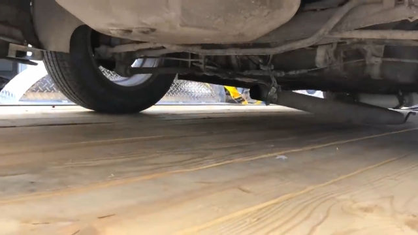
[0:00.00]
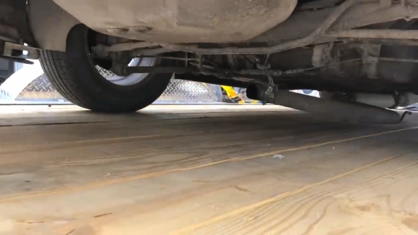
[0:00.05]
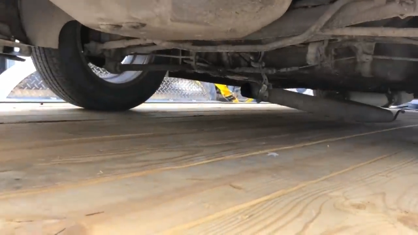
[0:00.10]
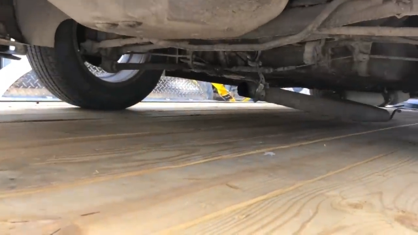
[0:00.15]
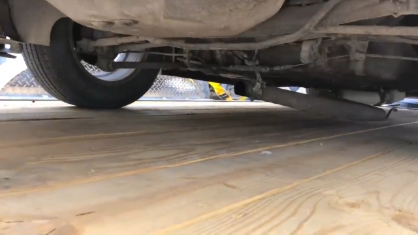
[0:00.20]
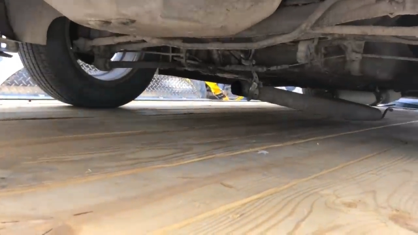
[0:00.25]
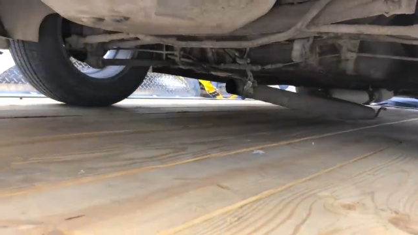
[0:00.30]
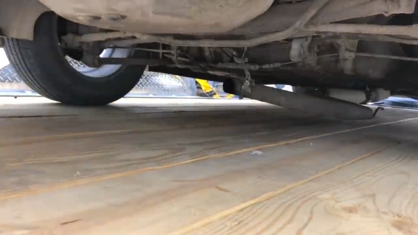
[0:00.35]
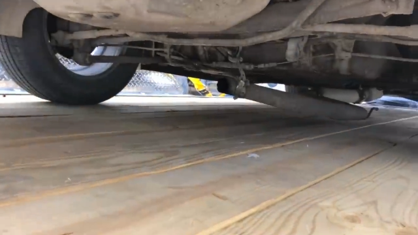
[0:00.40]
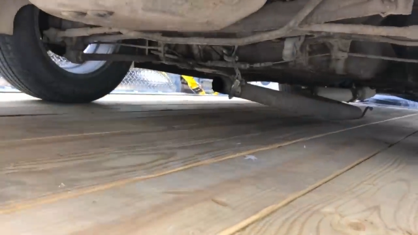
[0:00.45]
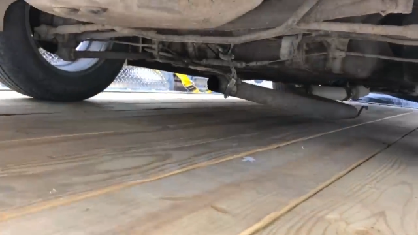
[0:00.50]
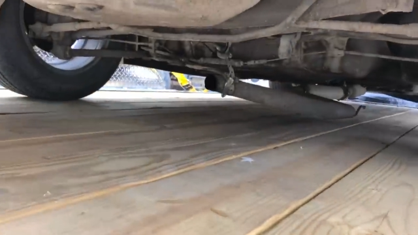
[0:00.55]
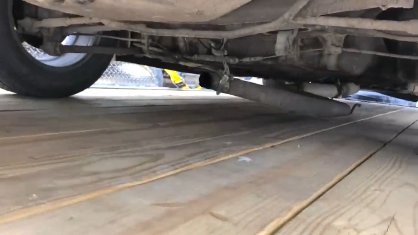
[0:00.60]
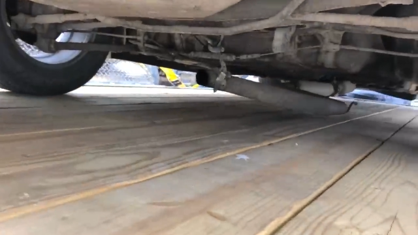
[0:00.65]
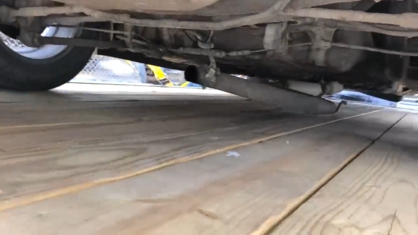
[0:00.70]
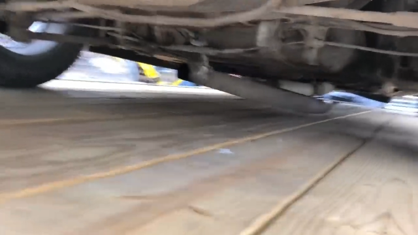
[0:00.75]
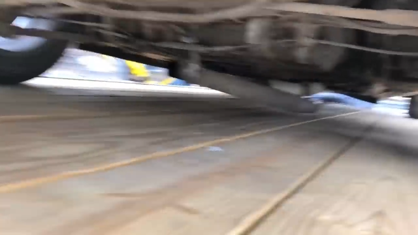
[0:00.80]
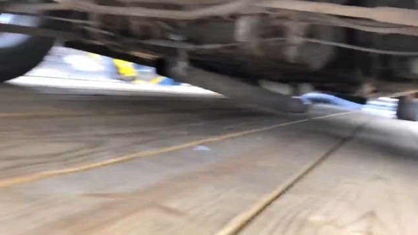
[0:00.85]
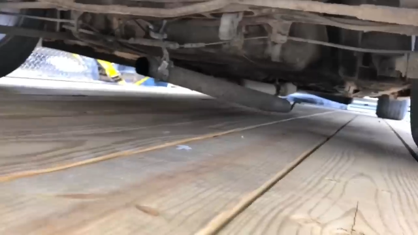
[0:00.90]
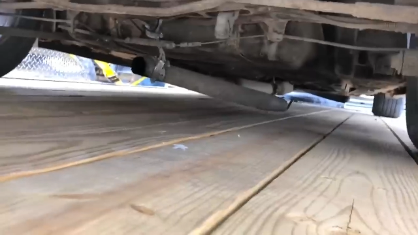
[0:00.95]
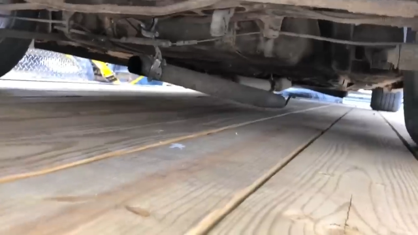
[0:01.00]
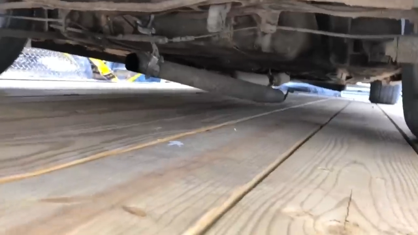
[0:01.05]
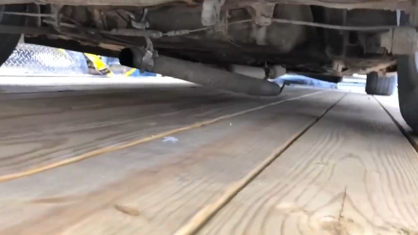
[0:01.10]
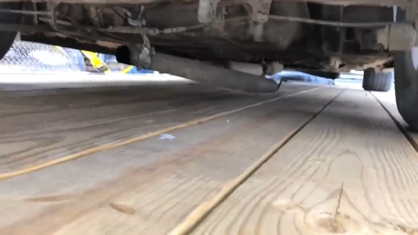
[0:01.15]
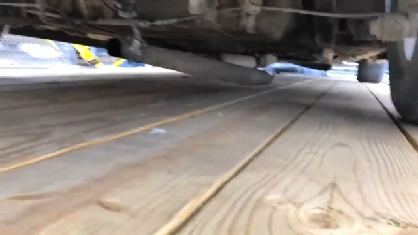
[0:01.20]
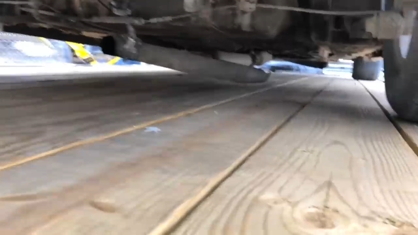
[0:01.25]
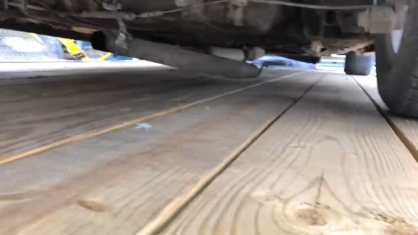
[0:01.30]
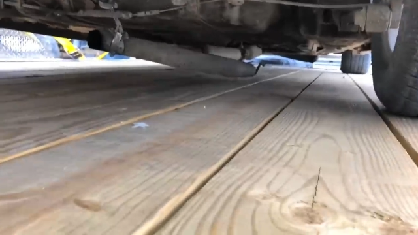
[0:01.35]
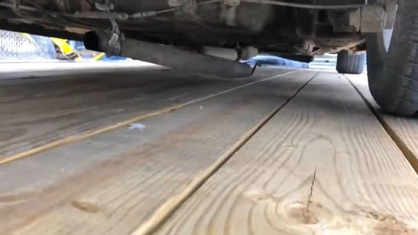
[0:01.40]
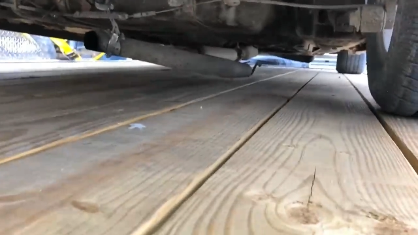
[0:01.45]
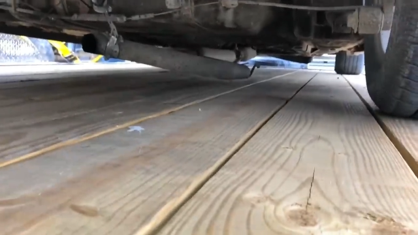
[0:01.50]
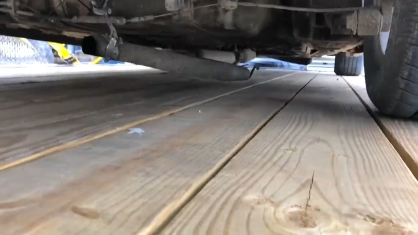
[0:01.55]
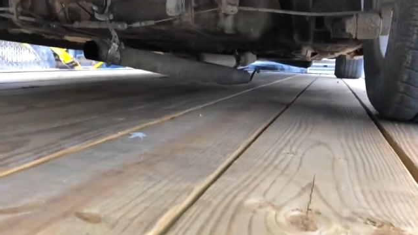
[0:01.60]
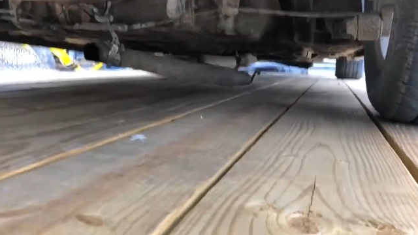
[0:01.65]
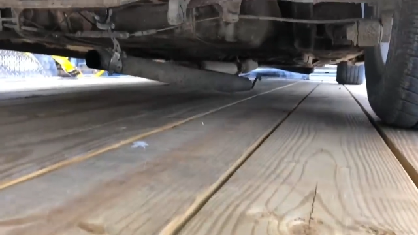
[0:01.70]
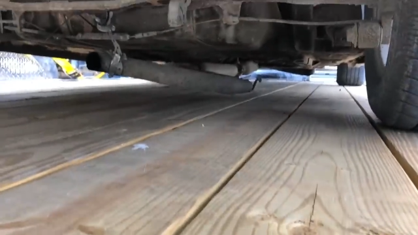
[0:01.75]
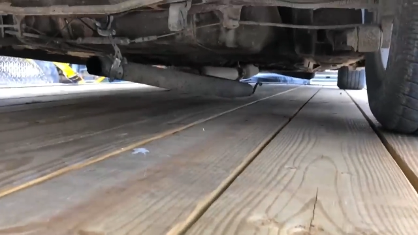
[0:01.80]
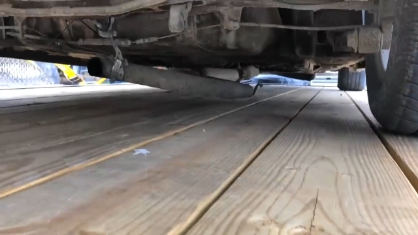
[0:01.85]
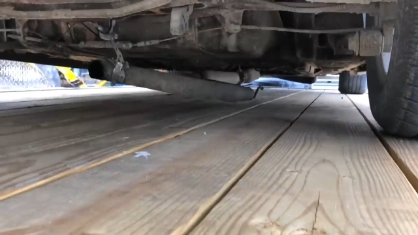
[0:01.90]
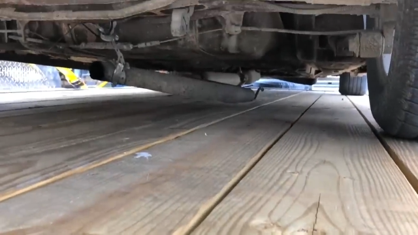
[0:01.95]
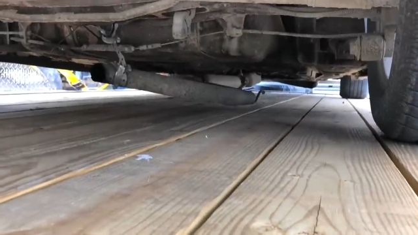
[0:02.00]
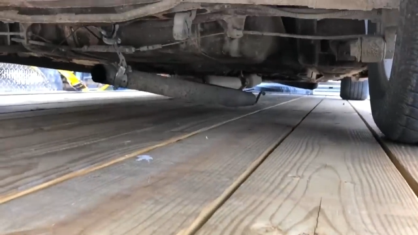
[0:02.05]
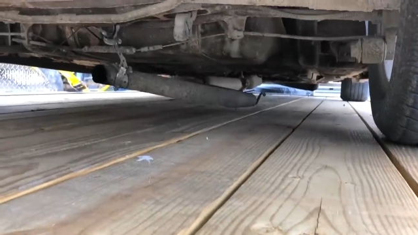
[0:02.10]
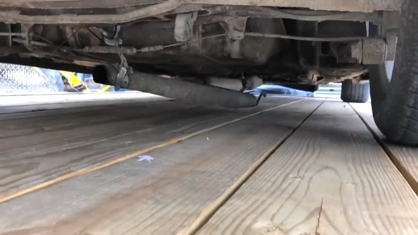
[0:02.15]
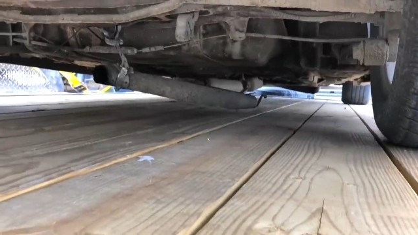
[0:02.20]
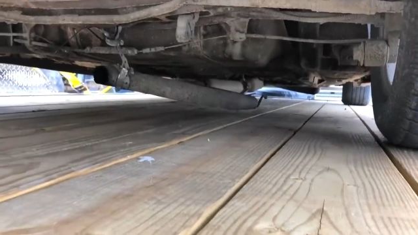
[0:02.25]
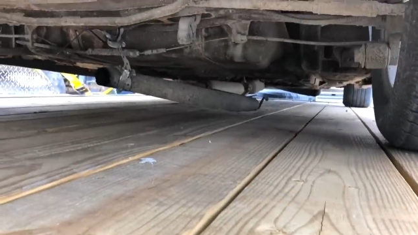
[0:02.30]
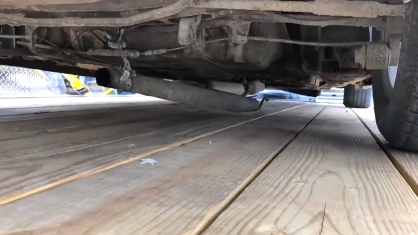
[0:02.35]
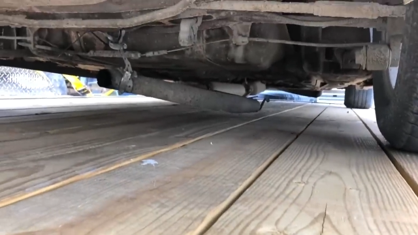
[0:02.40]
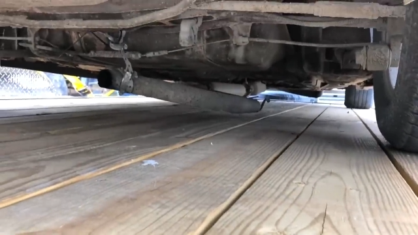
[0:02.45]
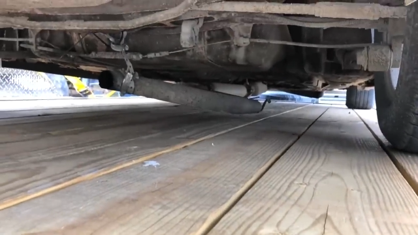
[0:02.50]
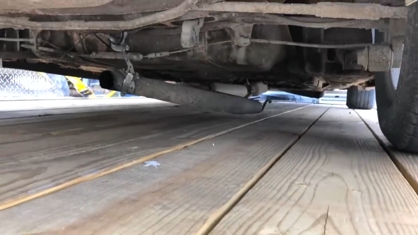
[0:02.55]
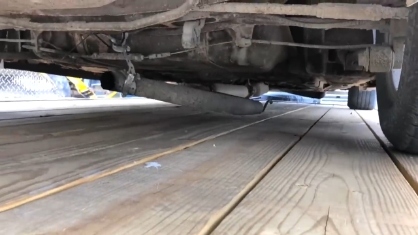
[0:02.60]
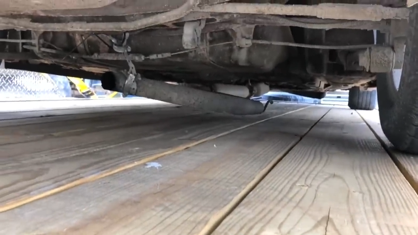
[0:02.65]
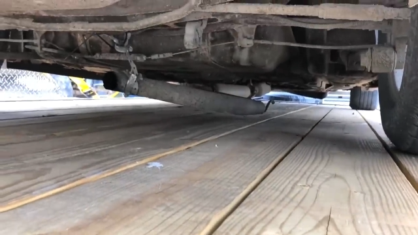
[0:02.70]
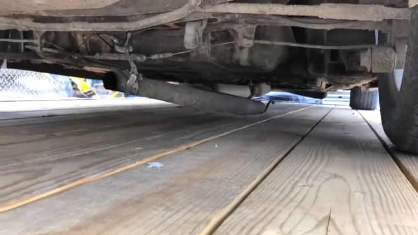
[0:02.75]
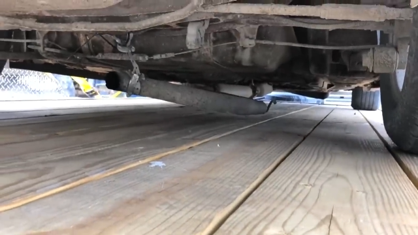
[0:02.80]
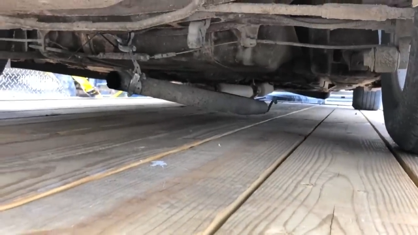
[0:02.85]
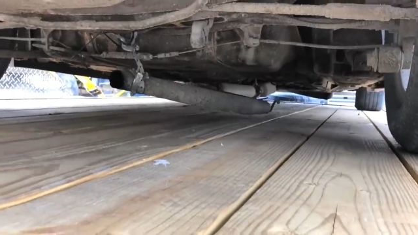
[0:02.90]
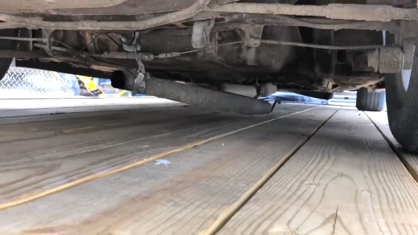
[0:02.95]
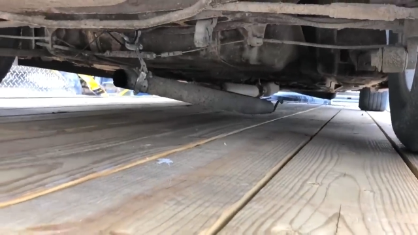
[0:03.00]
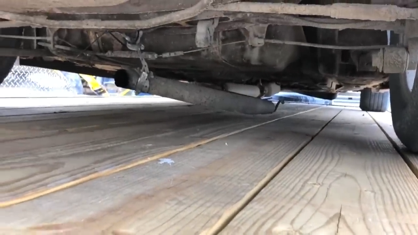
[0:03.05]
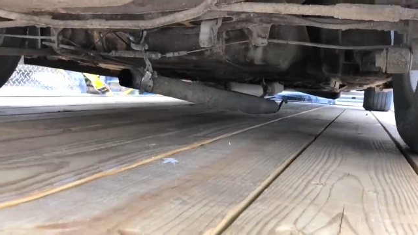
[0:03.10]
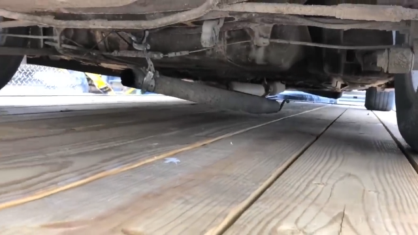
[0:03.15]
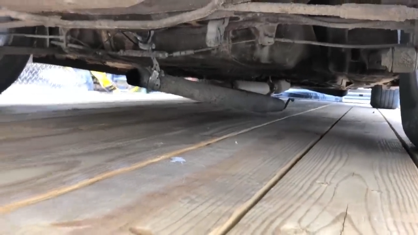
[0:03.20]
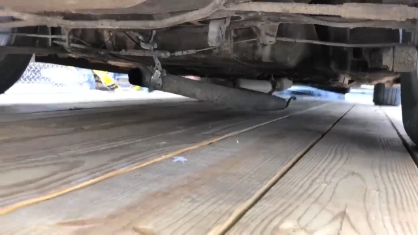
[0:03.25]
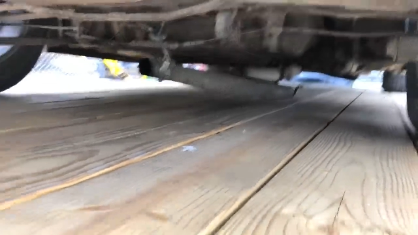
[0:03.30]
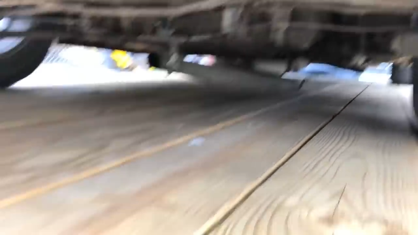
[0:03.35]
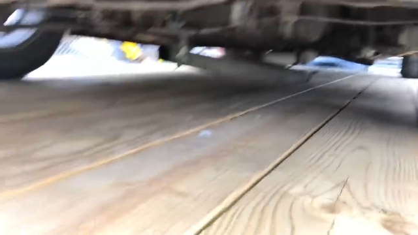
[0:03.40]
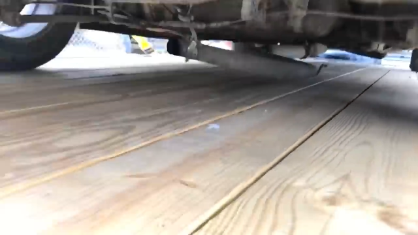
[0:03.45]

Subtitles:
No face is visible, so there are no lips to read.